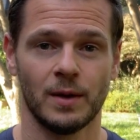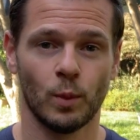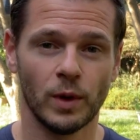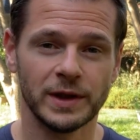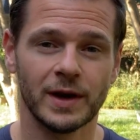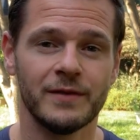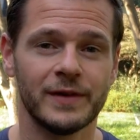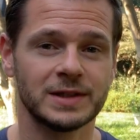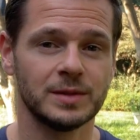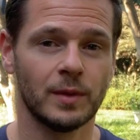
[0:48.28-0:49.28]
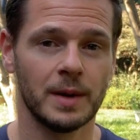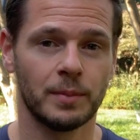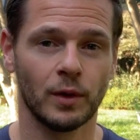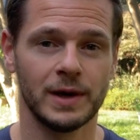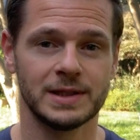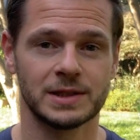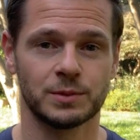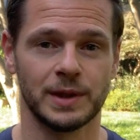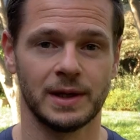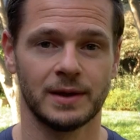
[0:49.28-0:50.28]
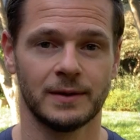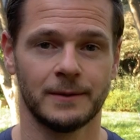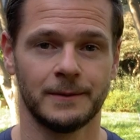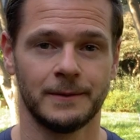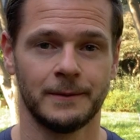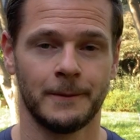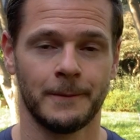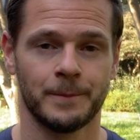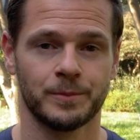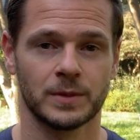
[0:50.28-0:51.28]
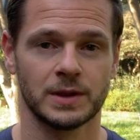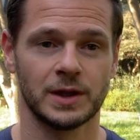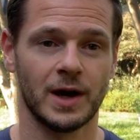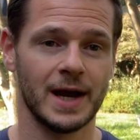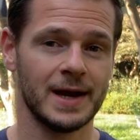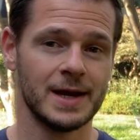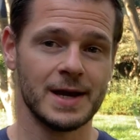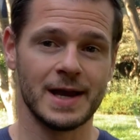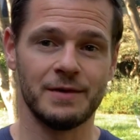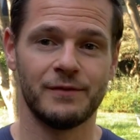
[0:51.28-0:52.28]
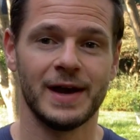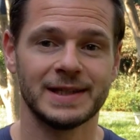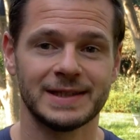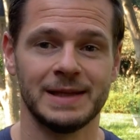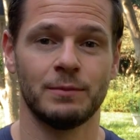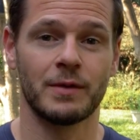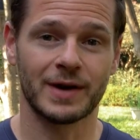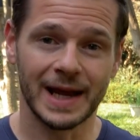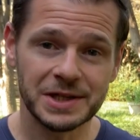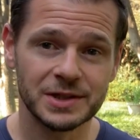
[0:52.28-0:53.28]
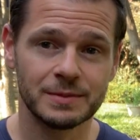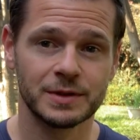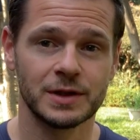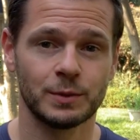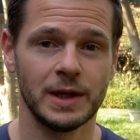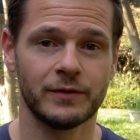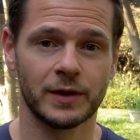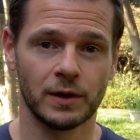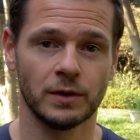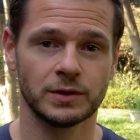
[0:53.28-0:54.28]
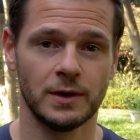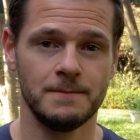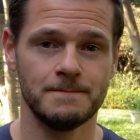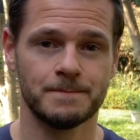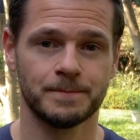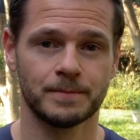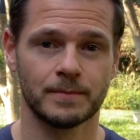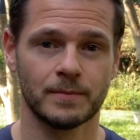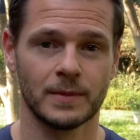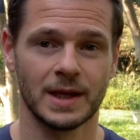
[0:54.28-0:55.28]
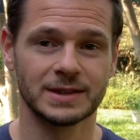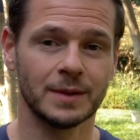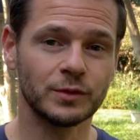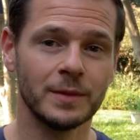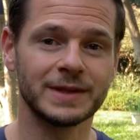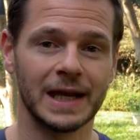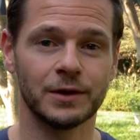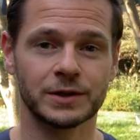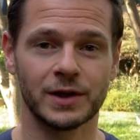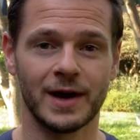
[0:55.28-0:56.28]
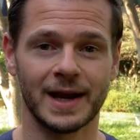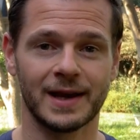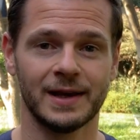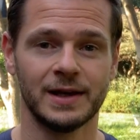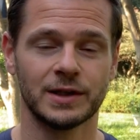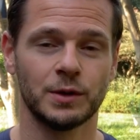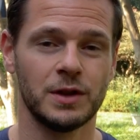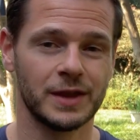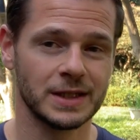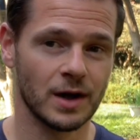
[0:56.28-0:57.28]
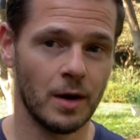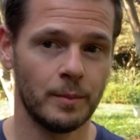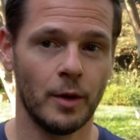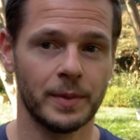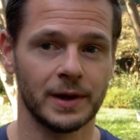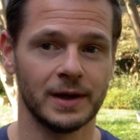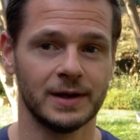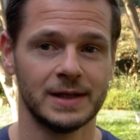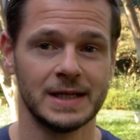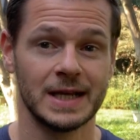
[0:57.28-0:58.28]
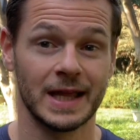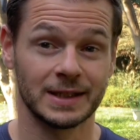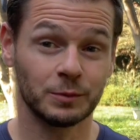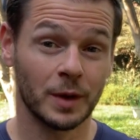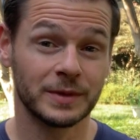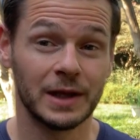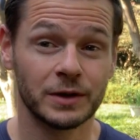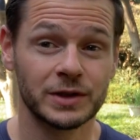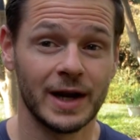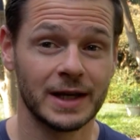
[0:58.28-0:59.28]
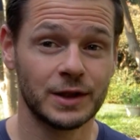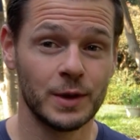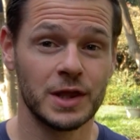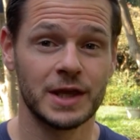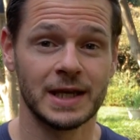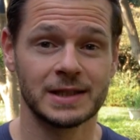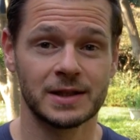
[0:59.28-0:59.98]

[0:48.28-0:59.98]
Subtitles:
what did I invest in my employees this week? Did I invest in my relationships this week for the long term? And sometimes that looks like doing things that aren't popular. Sometimes that looks like doing things